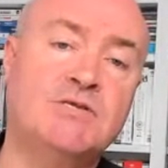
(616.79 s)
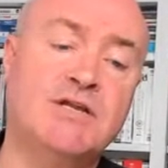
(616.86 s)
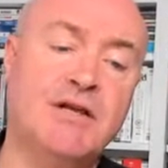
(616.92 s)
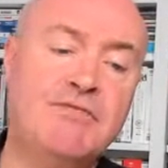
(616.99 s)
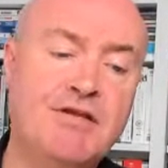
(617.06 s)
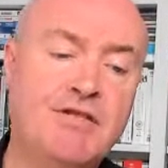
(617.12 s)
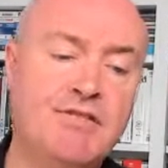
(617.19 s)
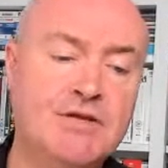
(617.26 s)
And I
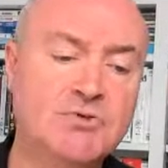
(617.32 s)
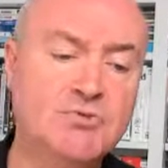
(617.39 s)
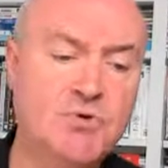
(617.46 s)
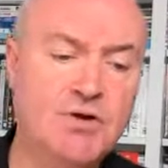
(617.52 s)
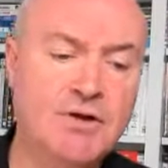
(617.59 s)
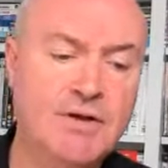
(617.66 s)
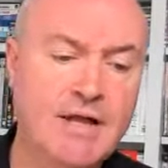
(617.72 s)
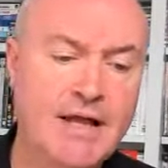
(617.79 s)
think that's
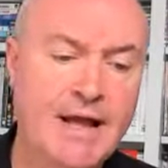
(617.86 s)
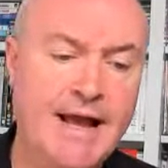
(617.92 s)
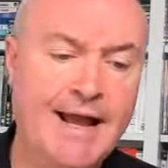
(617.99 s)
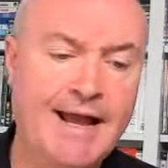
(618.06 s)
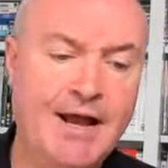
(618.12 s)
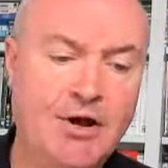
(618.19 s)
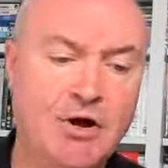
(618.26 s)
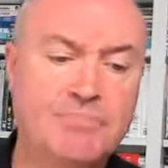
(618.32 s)
where
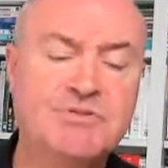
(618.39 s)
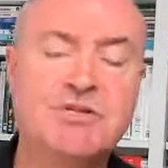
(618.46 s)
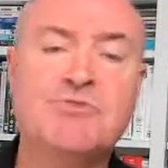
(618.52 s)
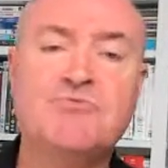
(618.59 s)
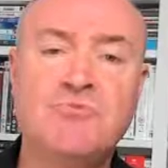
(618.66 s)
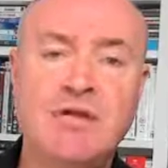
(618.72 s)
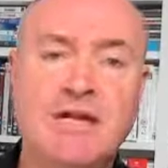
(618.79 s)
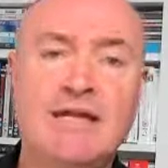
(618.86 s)
AIOps is
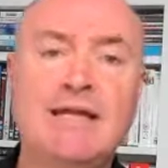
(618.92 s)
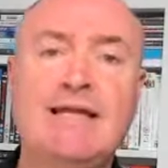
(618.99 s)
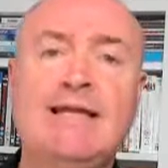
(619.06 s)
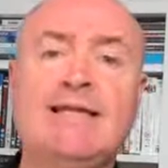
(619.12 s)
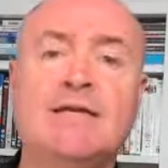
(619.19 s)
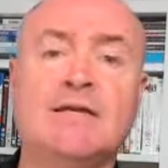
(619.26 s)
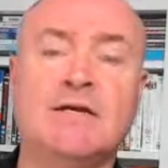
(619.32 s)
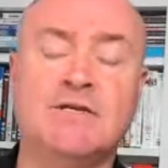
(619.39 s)
really
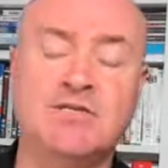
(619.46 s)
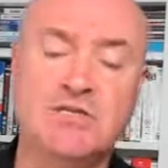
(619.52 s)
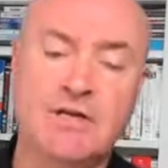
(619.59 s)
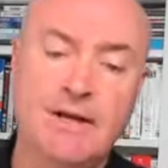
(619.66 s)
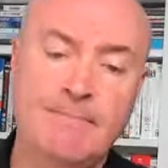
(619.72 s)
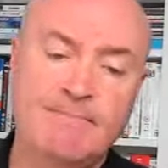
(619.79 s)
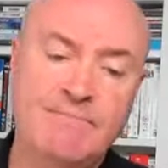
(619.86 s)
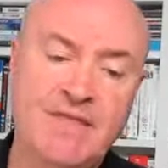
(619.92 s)
leading us,
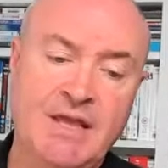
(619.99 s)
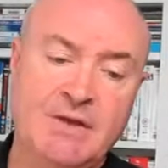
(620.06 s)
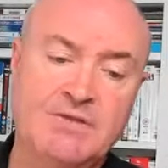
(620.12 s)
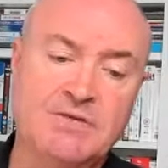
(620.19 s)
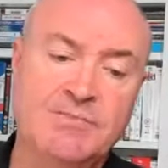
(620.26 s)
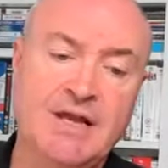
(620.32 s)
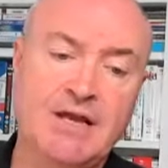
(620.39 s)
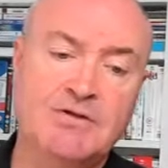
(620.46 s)

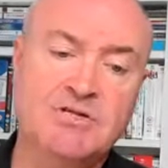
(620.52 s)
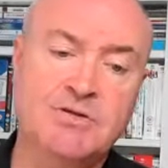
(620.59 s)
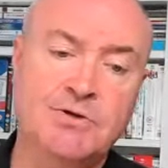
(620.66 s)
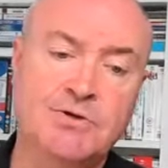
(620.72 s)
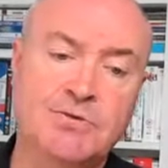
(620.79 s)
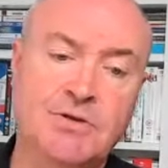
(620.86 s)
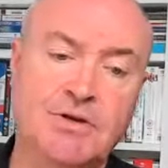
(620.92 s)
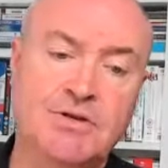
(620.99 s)
to be able
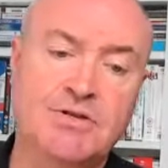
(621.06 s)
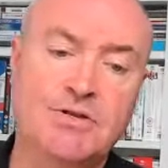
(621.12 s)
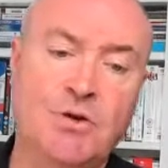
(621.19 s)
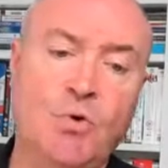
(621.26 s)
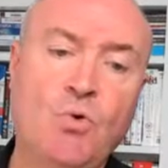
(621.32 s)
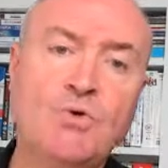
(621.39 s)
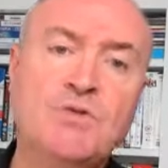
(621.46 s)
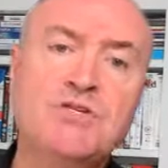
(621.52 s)
to
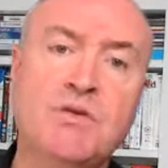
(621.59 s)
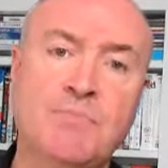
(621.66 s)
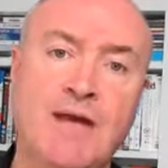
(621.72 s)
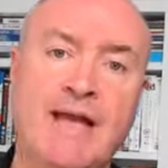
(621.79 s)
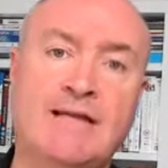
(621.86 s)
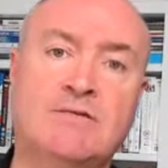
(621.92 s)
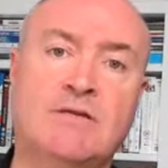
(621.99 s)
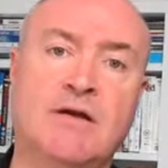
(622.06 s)

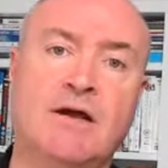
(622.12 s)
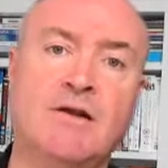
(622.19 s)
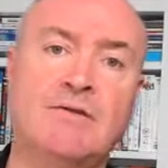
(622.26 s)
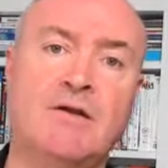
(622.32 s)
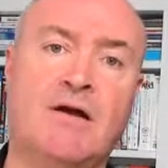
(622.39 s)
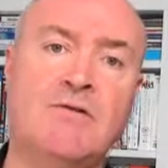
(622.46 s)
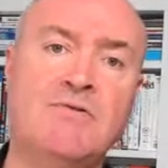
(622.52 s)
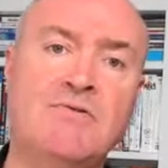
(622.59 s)
automate
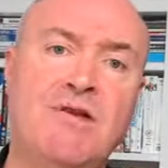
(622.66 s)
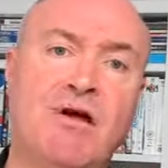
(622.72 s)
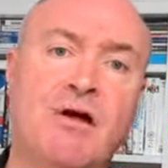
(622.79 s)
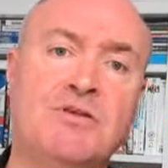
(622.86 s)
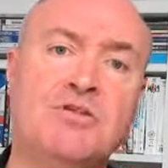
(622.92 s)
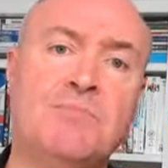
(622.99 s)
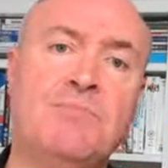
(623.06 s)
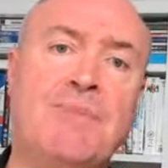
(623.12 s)
a
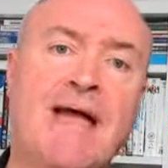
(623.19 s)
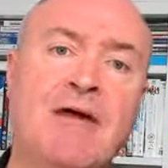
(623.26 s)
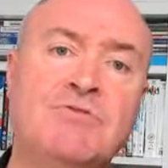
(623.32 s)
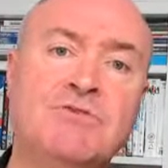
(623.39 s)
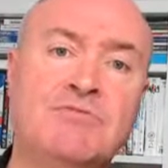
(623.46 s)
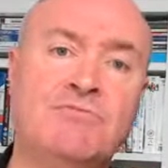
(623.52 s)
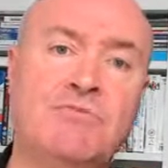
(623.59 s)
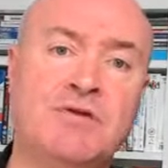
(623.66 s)
large
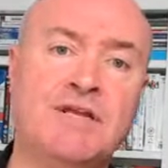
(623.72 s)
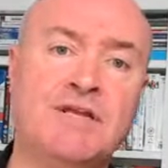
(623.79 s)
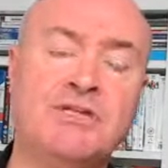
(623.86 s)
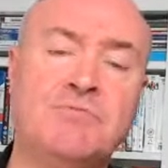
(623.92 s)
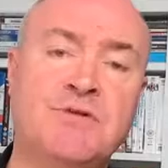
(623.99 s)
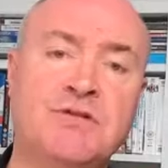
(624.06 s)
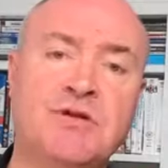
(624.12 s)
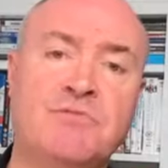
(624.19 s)
amount of what needs
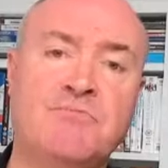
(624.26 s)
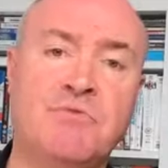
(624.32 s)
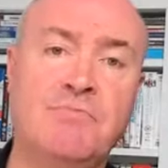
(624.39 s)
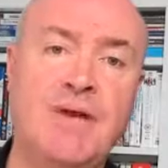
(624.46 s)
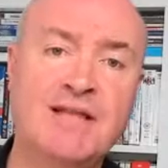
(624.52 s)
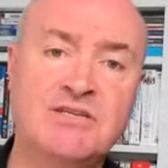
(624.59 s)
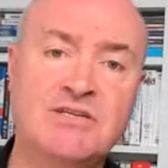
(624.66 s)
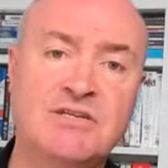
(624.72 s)
to be done,
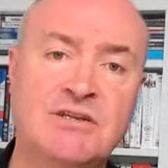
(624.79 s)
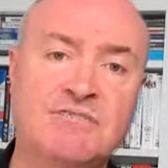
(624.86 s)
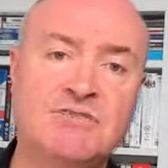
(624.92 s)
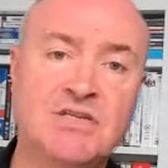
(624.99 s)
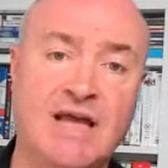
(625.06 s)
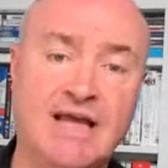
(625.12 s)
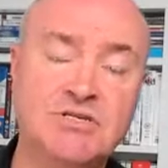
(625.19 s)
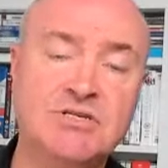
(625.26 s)
repetitive
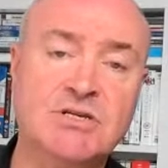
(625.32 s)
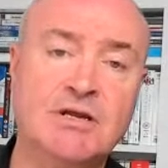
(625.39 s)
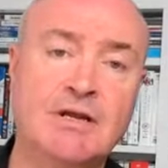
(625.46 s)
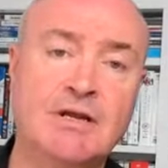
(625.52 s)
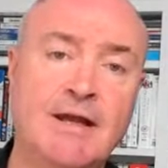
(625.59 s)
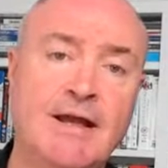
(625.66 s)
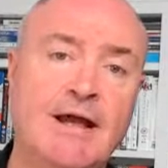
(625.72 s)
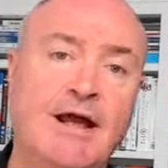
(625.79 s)
task,
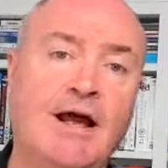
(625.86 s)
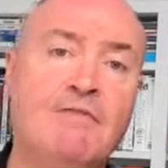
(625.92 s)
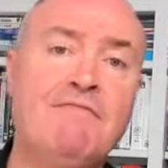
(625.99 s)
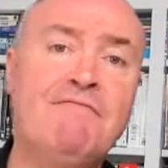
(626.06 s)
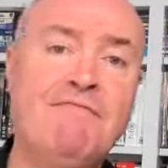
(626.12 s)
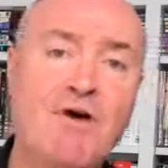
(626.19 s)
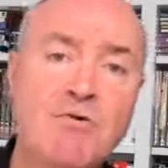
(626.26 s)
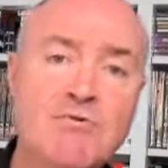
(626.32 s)
and
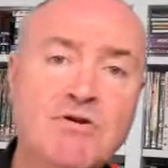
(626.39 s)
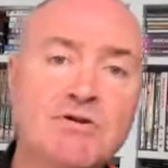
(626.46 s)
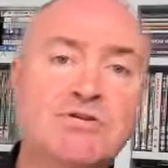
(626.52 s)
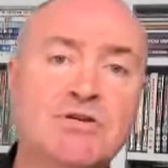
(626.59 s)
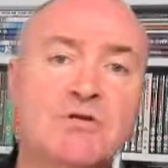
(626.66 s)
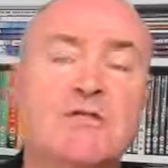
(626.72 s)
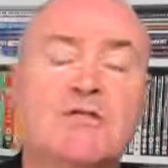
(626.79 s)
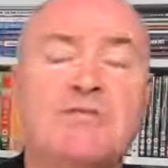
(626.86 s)
focus
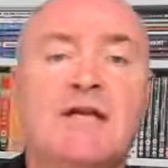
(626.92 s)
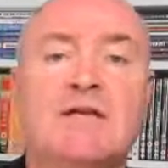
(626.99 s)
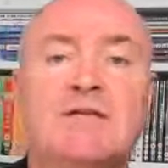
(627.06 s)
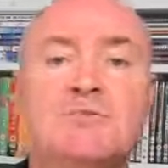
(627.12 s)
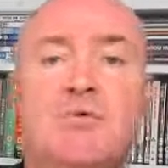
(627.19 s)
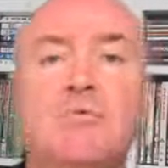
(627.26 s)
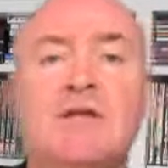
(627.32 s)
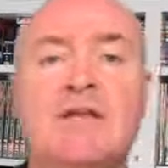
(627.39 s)
on the
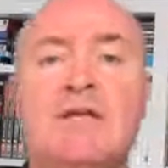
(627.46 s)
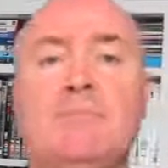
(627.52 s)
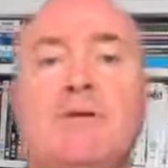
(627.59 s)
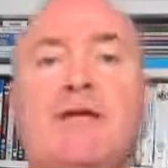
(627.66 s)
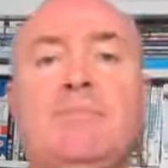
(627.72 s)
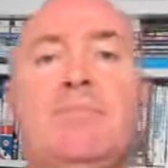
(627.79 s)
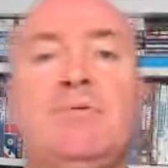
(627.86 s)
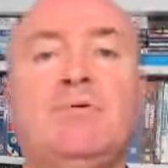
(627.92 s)
things where we need
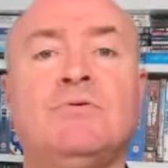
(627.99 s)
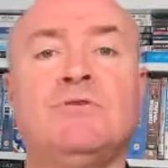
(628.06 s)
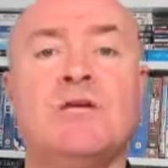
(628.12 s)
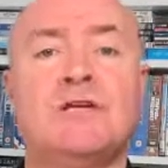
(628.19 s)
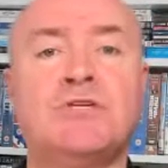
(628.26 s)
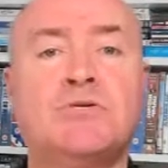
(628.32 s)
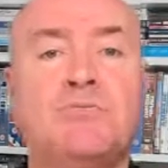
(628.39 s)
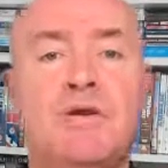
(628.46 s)
people's
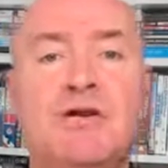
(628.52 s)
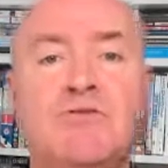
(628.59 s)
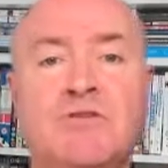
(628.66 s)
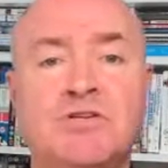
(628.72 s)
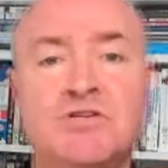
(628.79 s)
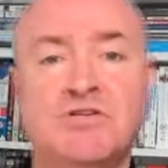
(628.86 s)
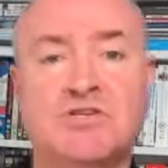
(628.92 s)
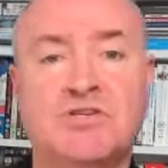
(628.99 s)

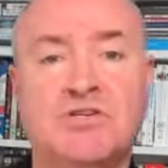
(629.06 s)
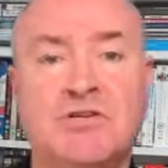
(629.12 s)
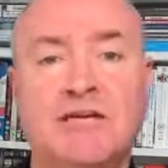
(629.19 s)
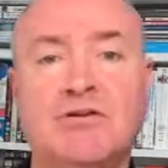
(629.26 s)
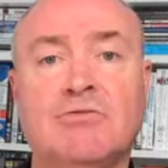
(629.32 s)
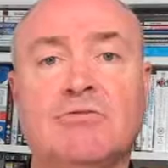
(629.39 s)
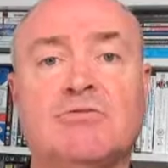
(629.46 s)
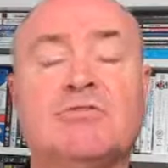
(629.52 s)
experience and
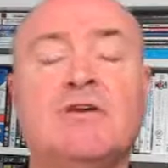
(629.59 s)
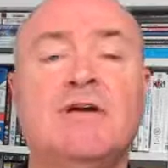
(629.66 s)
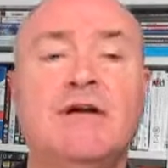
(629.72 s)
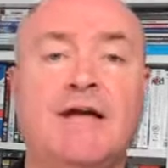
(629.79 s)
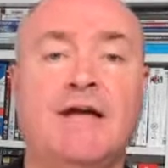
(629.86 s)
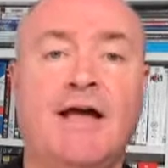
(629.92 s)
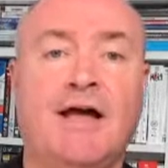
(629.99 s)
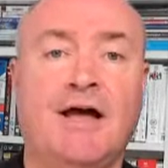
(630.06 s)
skills
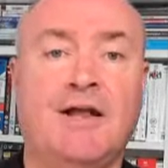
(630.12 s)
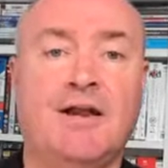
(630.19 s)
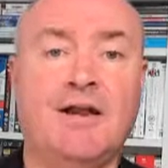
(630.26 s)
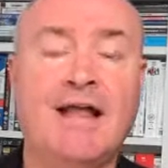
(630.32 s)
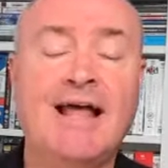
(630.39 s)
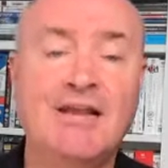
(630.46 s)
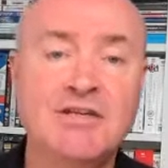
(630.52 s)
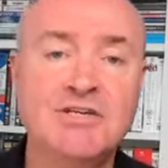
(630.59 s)
and
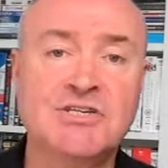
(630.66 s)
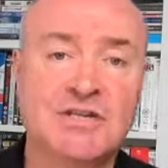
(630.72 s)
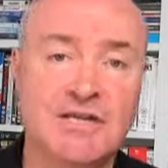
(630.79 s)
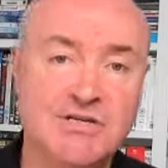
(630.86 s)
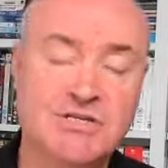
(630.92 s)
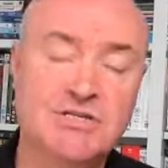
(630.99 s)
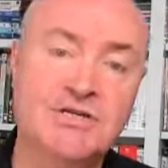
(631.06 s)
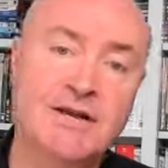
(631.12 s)

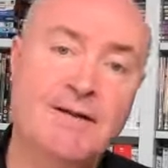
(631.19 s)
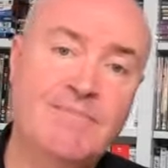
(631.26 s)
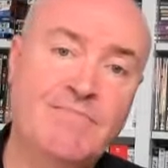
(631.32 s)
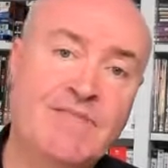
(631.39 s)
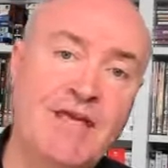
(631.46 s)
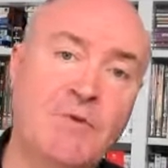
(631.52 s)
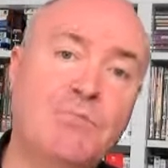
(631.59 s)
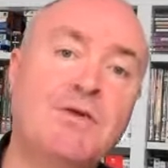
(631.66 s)
analysis,
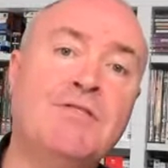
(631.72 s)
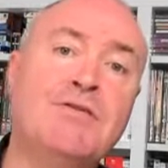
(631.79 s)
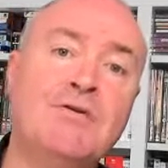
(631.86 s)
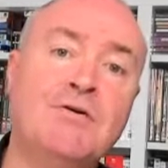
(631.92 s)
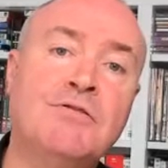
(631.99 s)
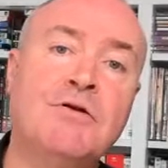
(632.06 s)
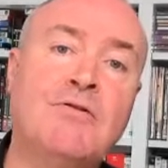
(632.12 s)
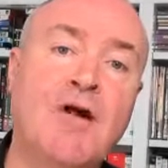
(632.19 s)
with the
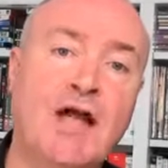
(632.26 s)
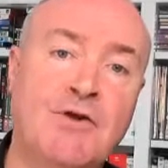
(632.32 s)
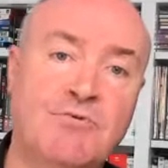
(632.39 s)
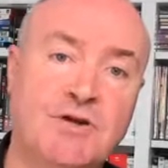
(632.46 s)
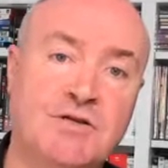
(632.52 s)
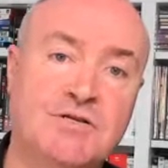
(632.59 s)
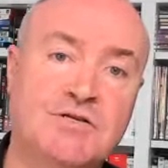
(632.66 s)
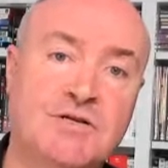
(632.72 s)
other
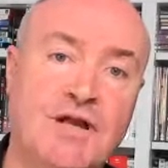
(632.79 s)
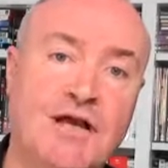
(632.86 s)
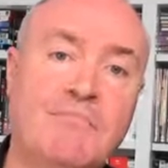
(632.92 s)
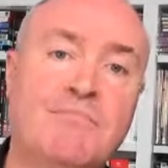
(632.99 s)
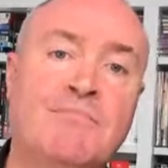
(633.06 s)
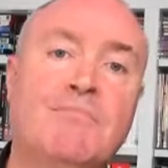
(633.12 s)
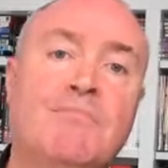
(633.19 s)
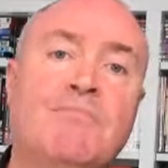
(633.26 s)
areas,
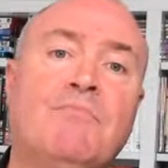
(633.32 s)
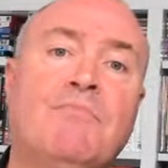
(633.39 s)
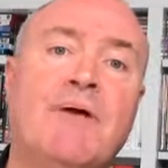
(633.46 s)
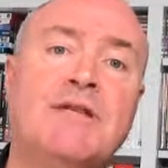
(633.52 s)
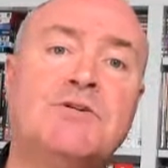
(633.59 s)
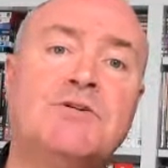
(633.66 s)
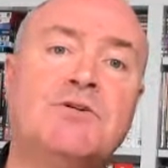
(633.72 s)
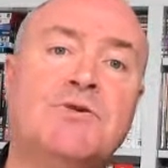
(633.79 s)
and
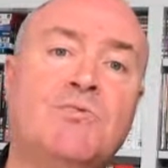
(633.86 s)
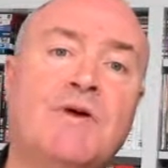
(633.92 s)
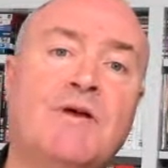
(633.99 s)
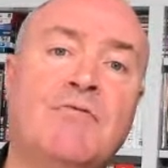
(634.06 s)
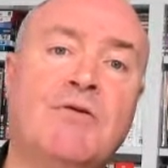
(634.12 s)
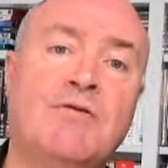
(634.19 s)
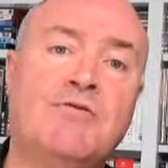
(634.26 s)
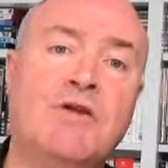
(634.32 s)
make sure
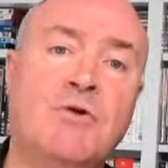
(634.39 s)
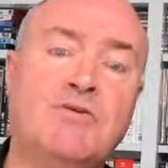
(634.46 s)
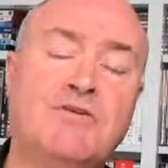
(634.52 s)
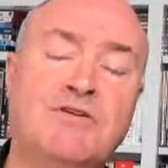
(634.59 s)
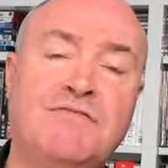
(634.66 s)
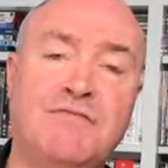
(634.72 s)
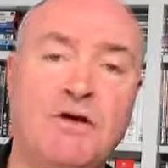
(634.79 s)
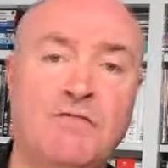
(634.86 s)
we're
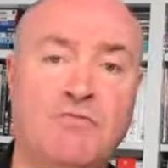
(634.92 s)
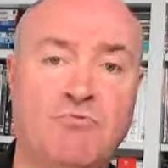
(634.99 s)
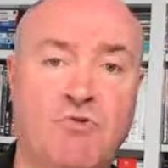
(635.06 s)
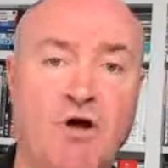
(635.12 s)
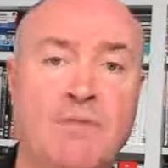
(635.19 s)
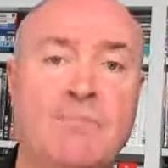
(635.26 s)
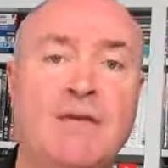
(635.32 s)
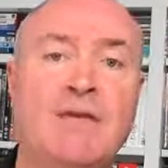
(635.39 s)
notifying the
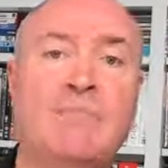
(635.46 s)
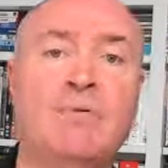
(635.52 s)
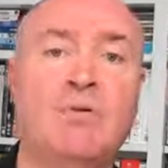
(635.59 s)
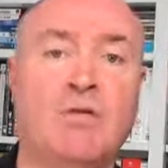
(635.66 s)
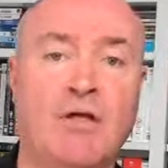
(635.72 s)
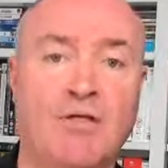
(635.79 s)
right people.